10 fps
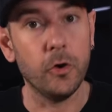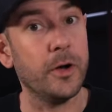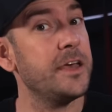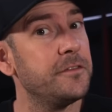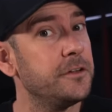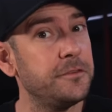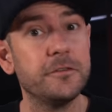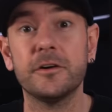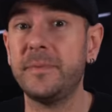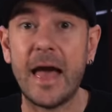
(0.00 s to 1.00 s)
or even if you've
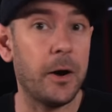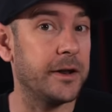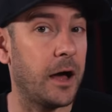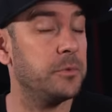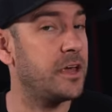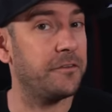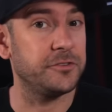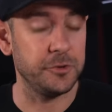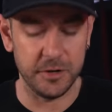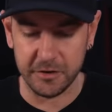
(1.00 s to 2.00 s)
got a powered hub and you have
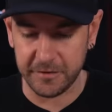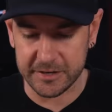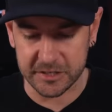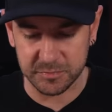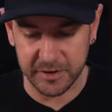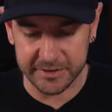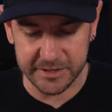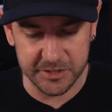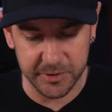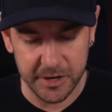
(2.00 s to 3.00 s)
too many devices plugged
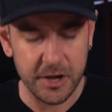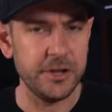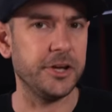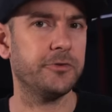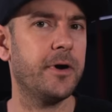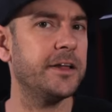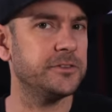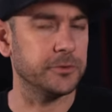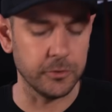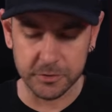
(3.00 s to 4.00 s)
into it, you can run
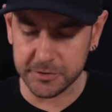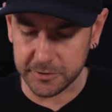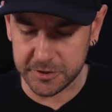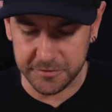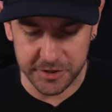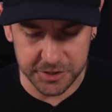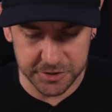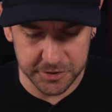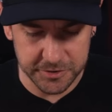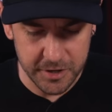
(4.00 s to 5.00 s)
into all sorts of
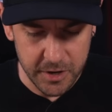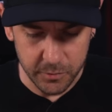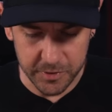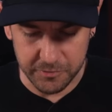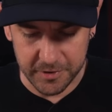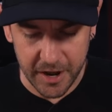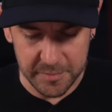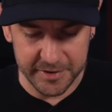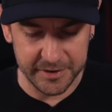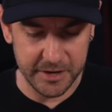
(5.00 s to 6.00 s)
issues with
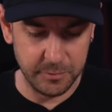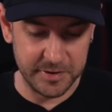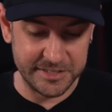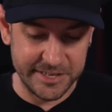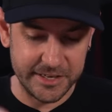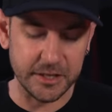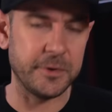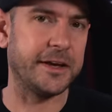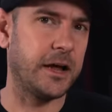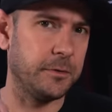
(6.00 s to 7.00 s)
reliability, particularly
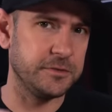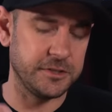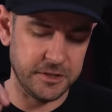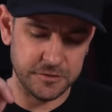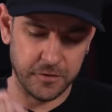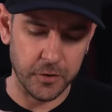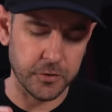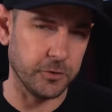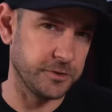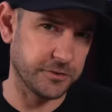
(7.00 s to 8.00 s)
when it comes to these
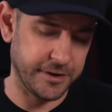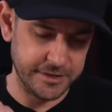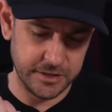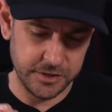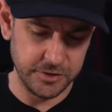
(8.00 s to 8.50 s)
VoCore screens that they're